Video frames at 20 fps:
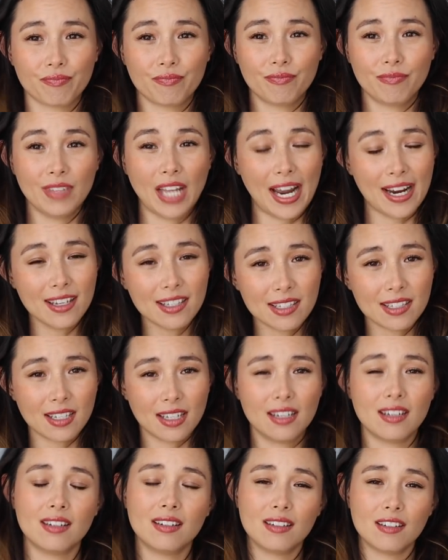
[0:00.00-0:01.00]
nice
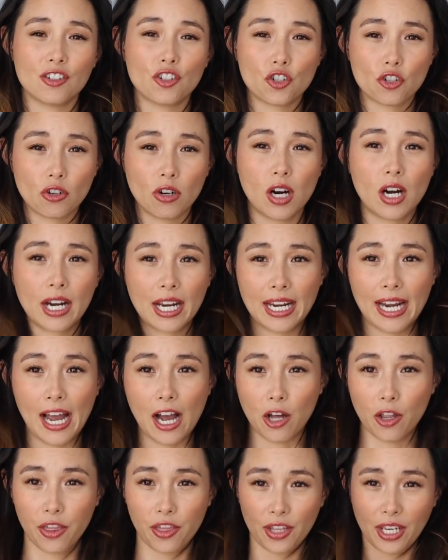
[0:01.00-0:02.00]
and strong and
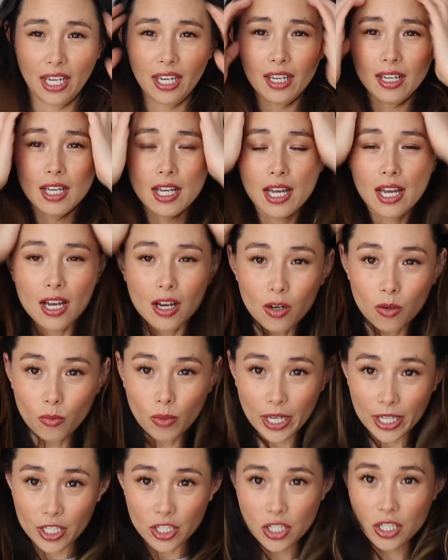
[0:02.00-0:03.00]
healthy,
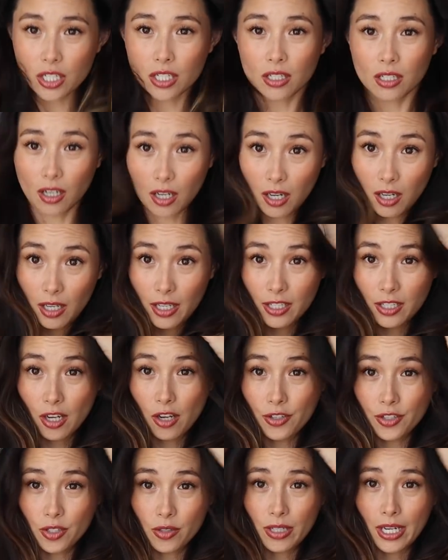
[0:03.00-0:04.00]
which is
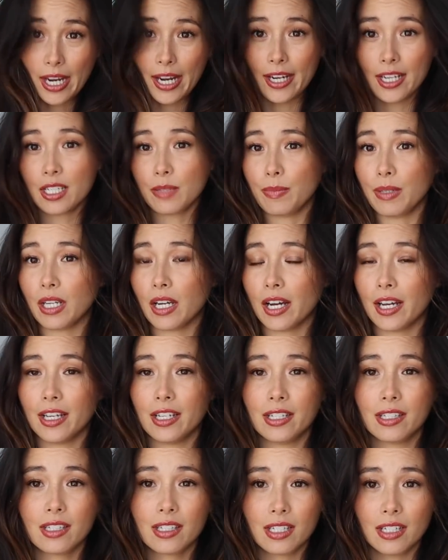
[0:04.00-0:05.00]
also nice
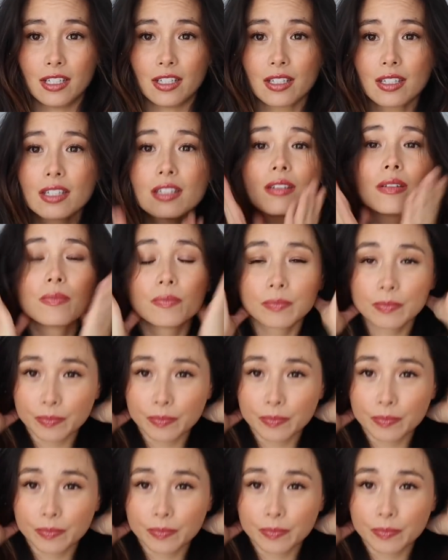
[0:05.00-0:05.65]
because since